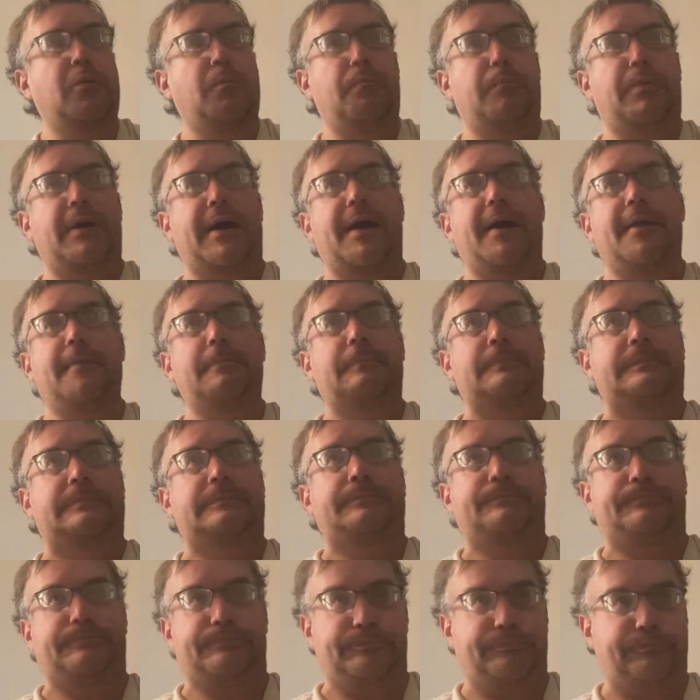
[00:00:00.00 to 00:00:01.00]
But
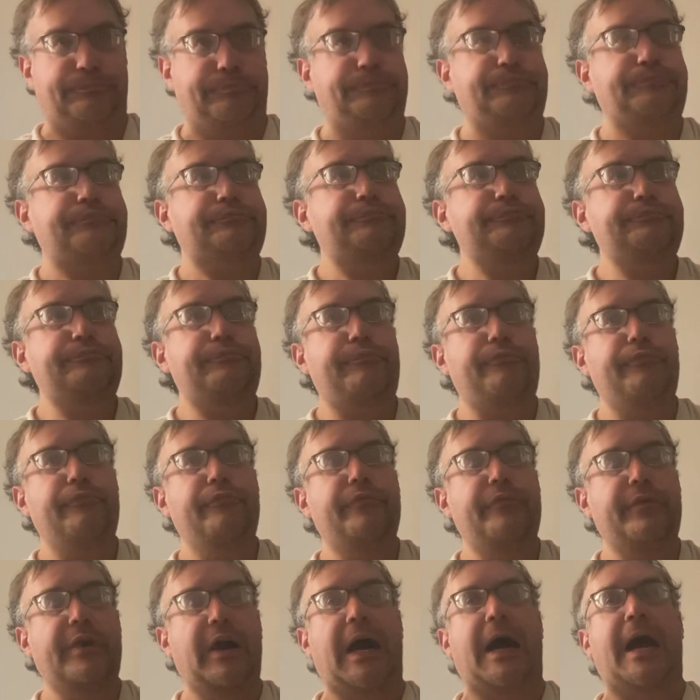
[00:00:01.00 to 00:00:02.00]

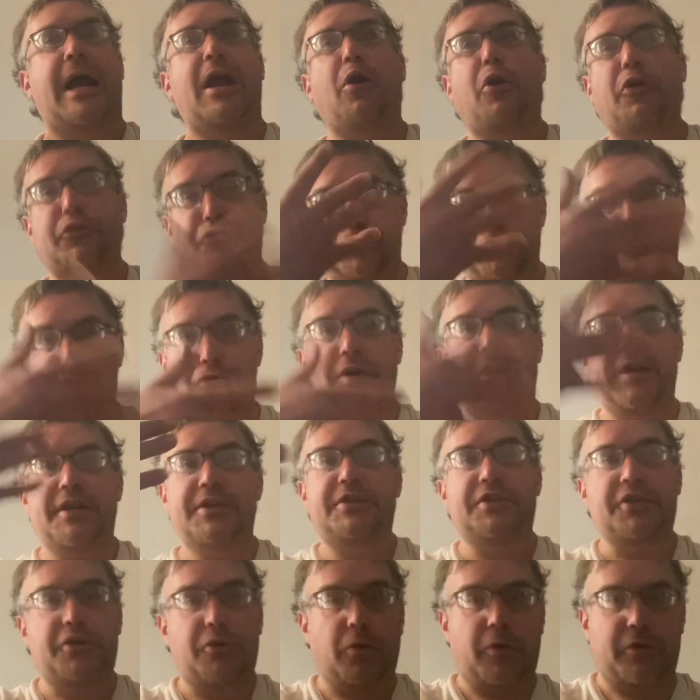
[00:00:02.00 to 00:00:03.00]
I also need
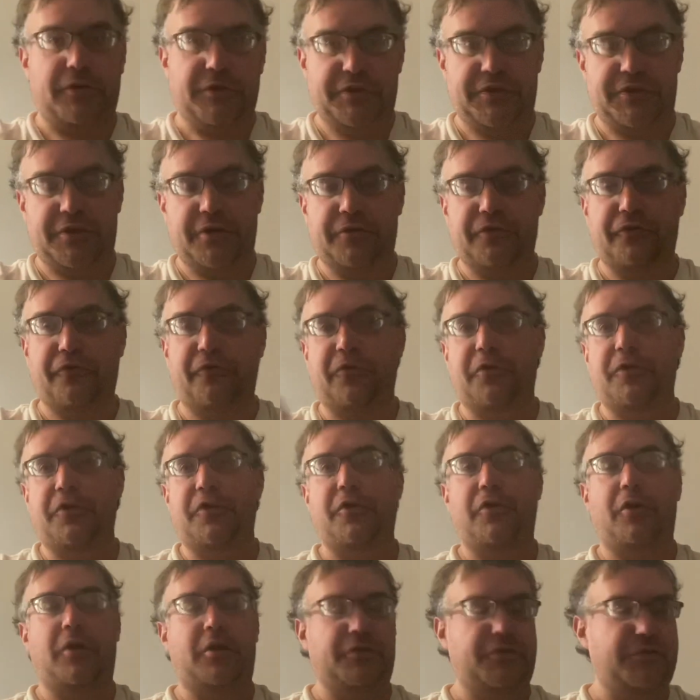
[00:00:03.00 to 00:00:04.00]
to go on the sales floor
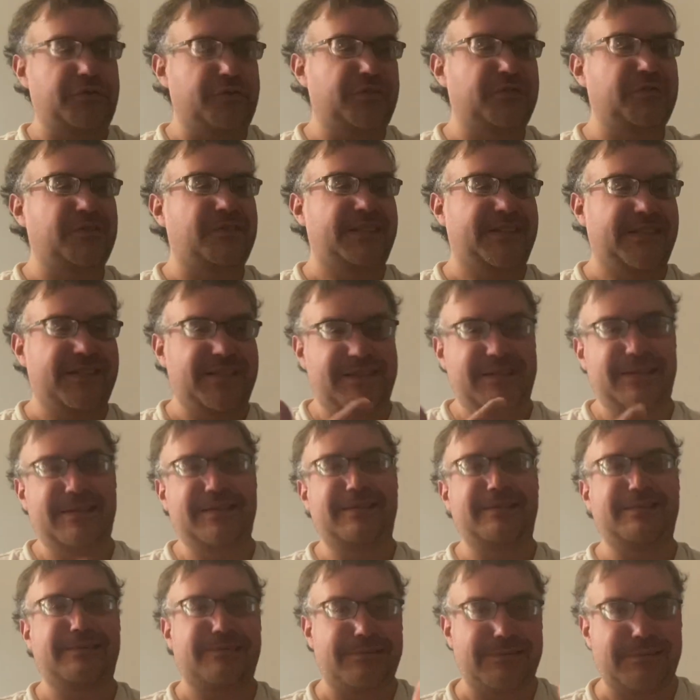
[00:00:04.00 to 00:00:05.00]
also. So it's
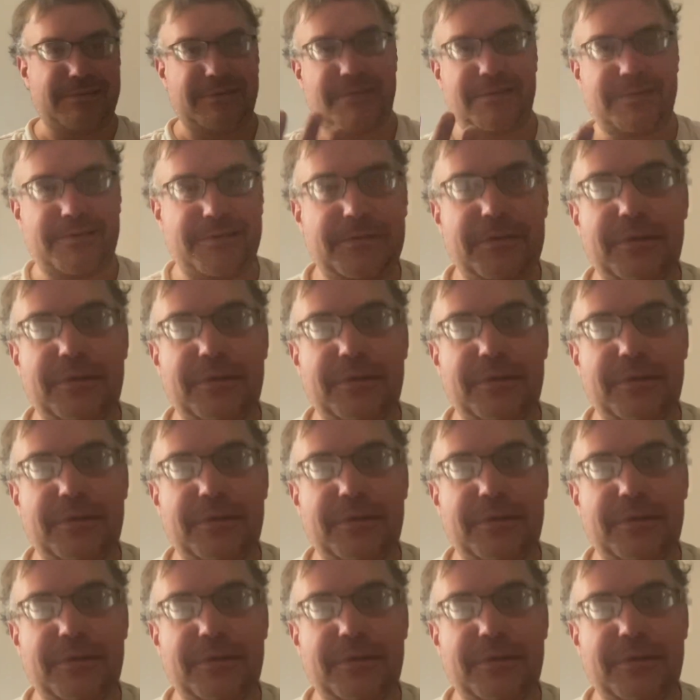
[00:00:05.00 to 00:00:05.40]
uh,